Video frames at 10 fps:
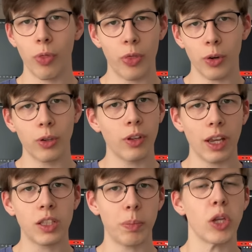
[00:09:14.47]
third
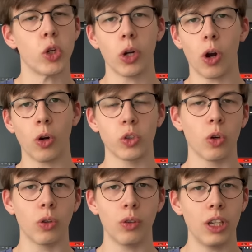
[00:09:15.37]
expansion cards
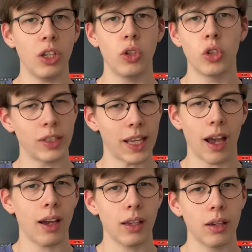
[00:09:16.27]
on each
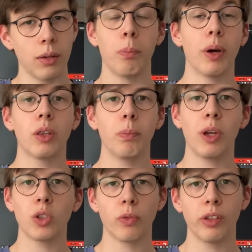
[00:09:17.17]
side. But
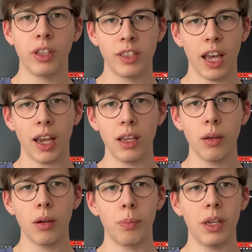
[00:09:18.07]
because of the
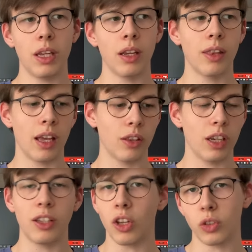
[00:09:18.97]
design, meaning that
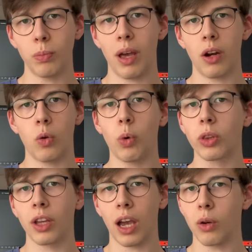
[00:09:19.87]
it doesn't matter
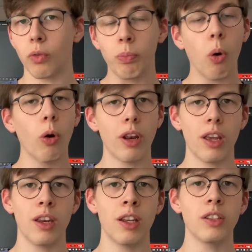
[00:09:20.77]
what kind of port
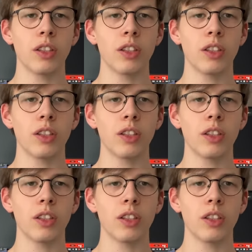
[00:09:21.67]
it is,